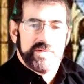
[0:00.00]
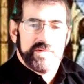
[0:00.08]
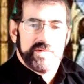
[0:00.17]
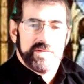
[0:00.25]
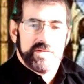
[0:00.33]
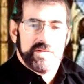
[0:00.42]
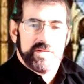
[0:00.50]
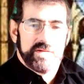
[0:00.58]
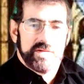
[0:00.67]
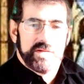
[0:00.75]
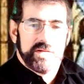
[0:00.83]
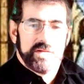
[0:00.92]

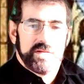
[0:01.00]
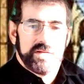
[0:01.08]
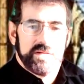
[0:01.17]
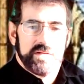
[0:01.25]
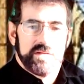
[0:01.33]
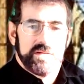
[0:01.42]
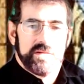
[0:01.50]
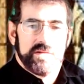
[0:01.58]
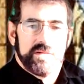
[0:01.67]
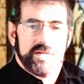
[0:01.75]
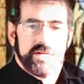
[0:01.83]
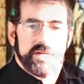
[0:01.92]

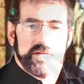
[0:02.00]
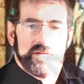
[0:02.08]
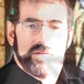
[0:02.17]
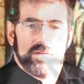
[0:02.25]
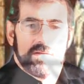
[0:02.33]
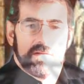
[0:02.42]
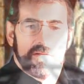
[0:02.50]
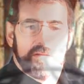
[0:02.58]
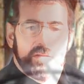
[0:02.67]
No one is speaking in this clip.